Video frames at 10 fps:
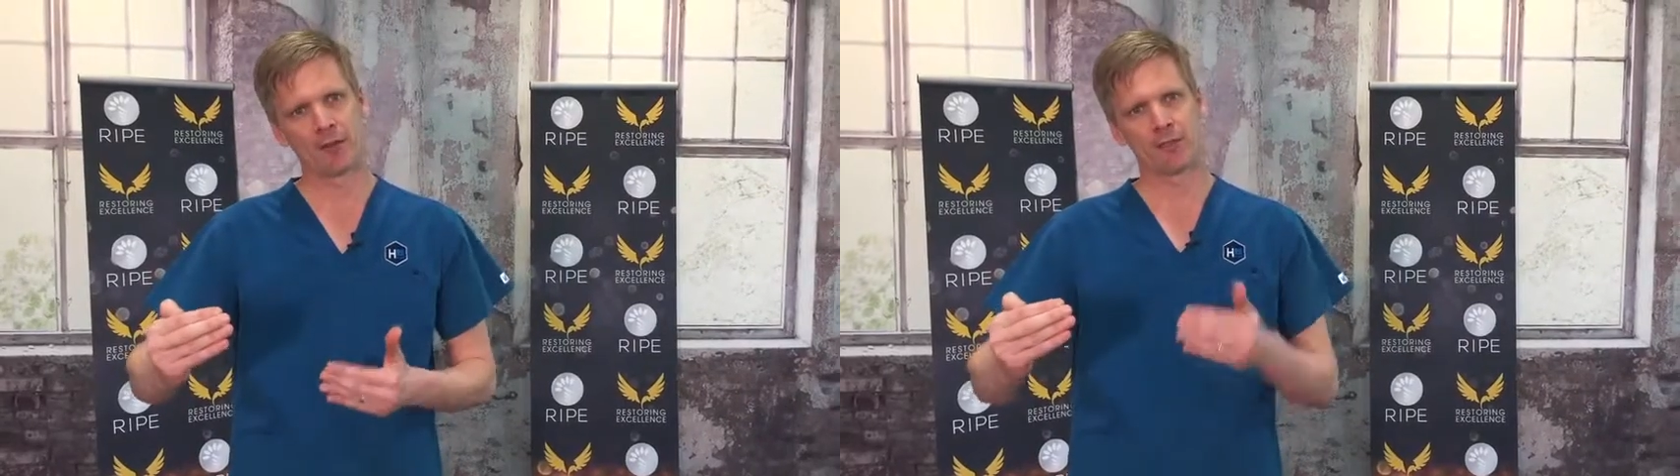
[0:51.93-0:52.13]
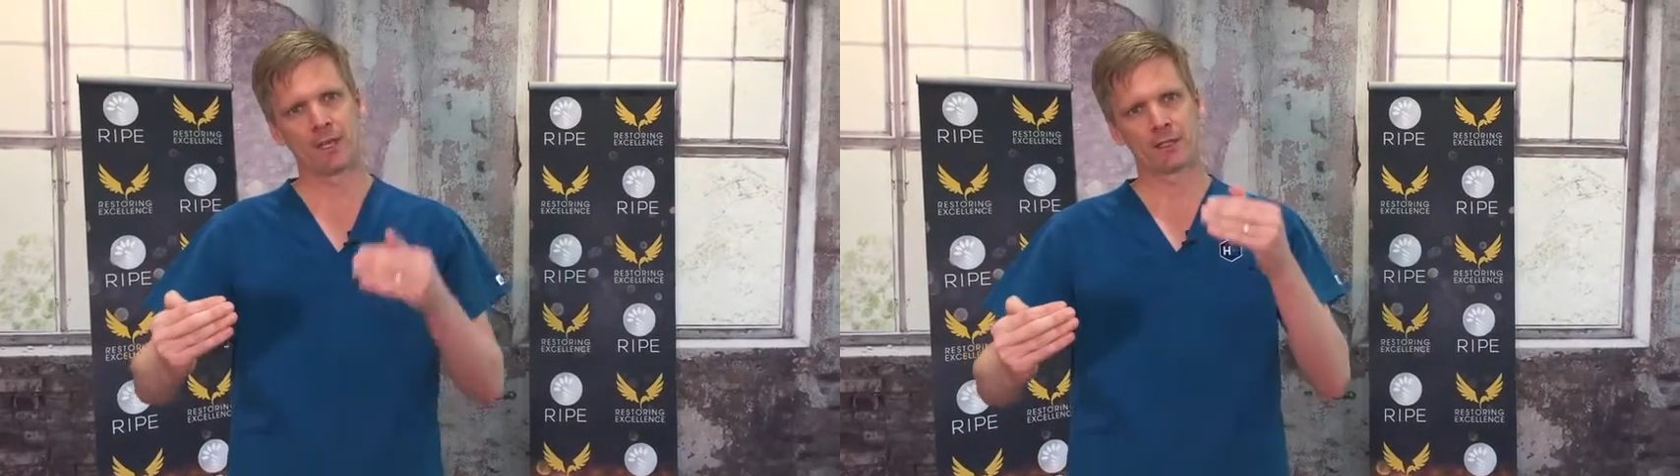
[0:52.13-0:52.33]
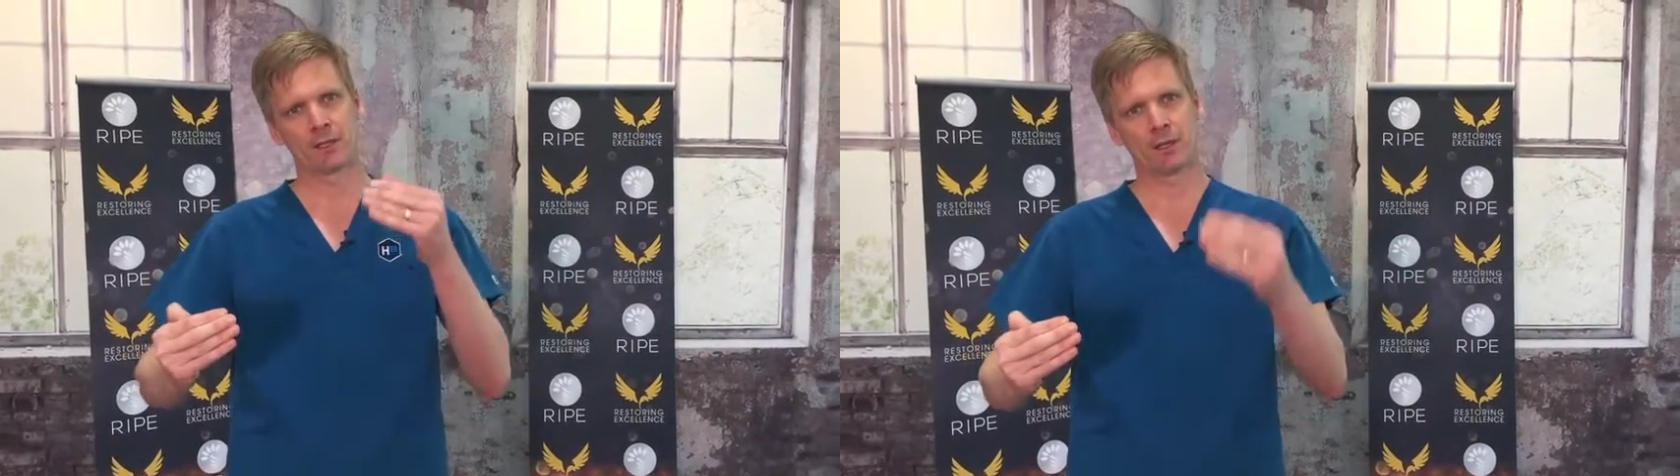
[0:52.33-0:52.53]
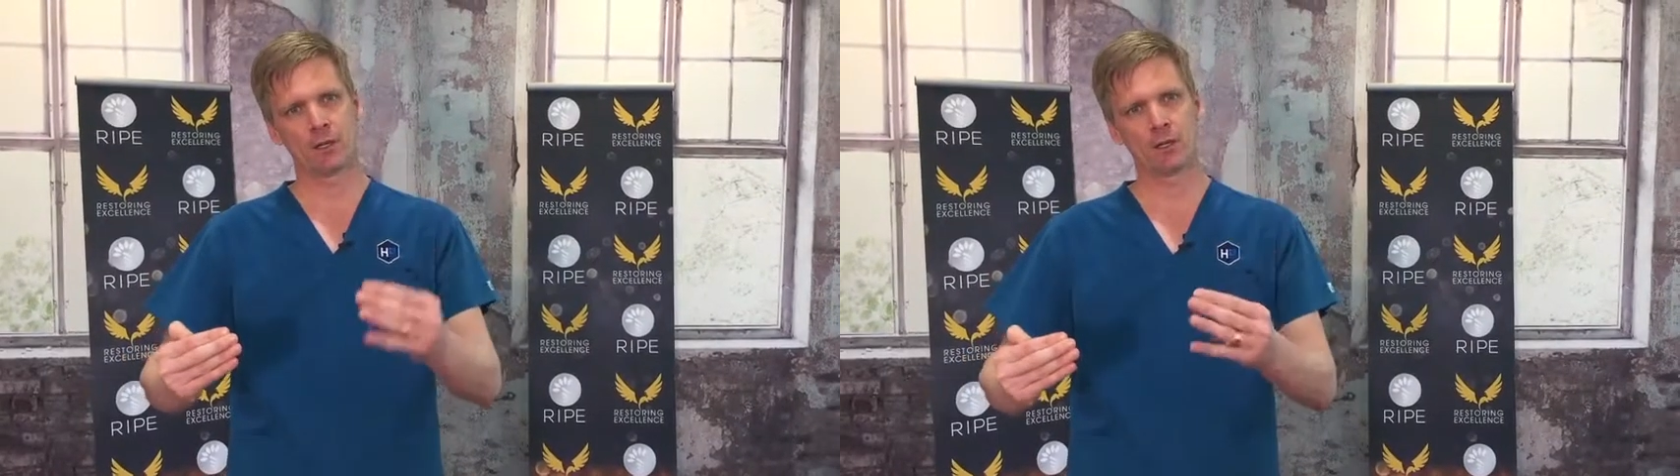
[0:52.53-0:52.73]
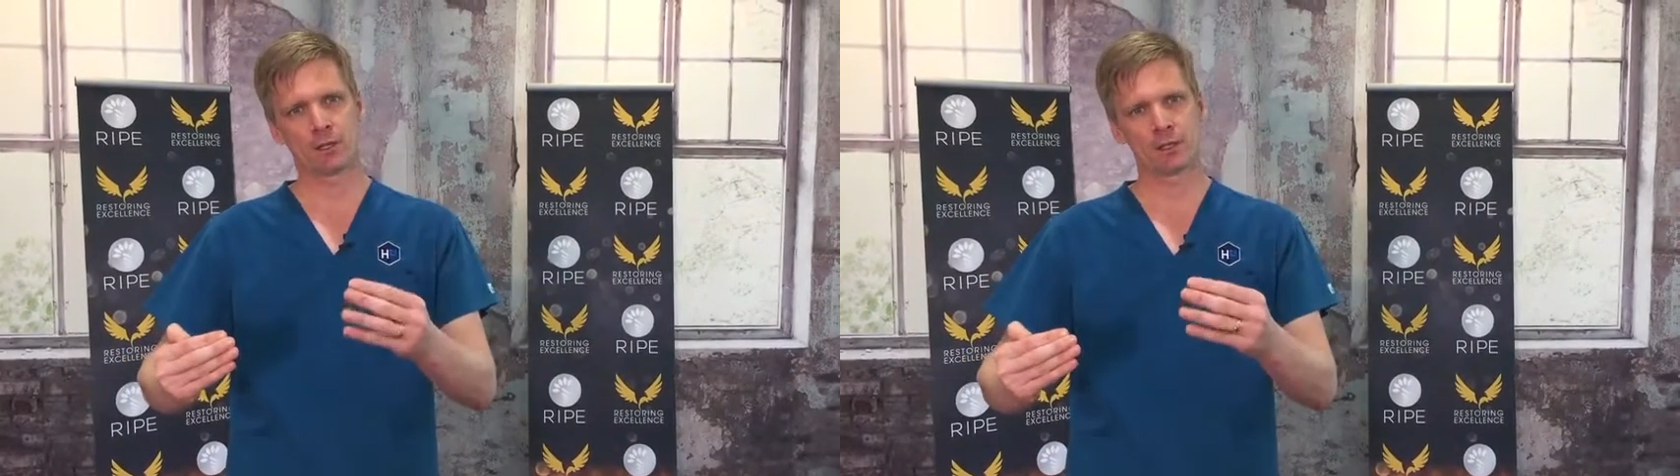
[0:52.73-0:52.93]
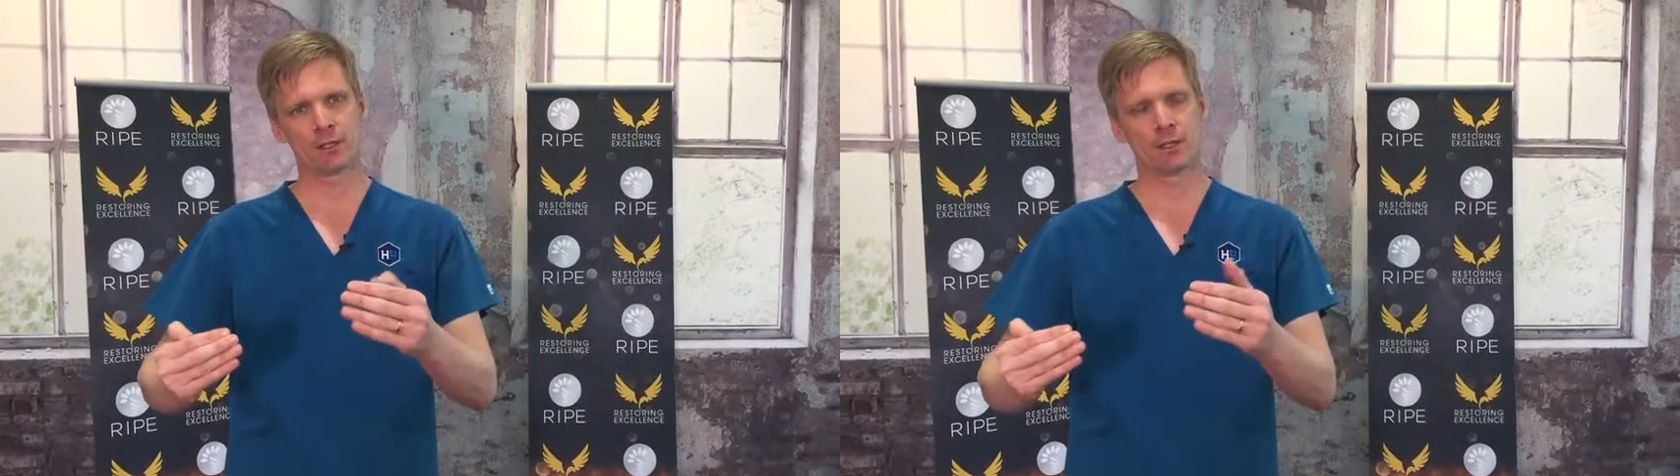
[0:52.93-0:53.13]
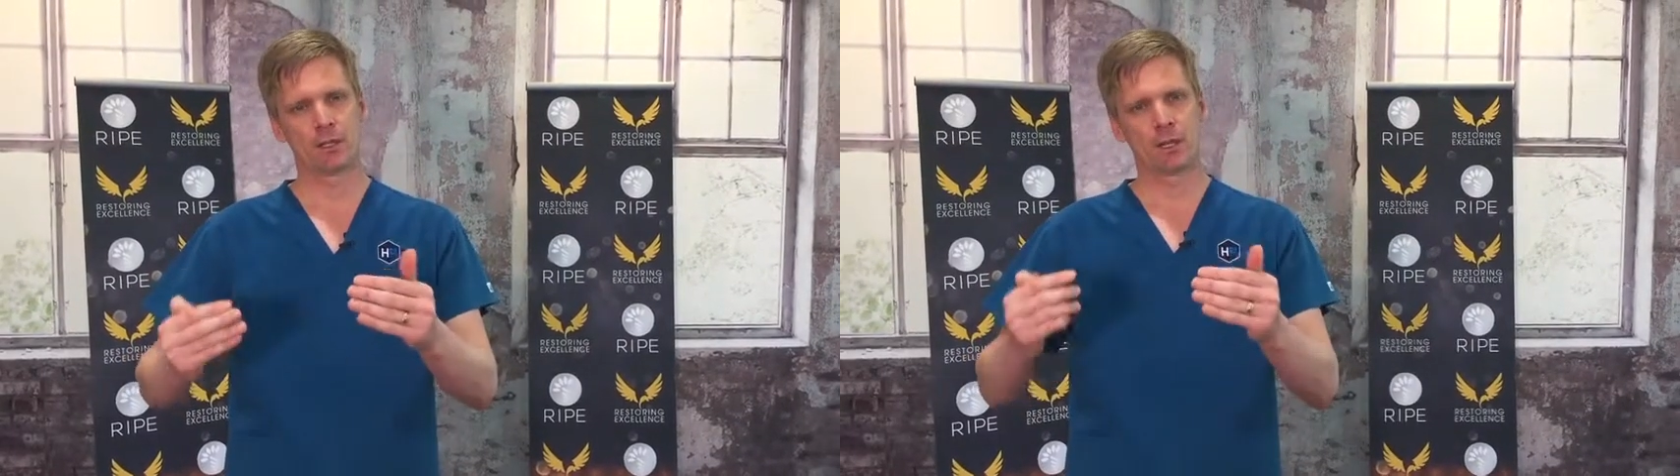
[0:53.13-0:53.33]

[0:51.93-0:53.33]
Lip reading: affects the cost,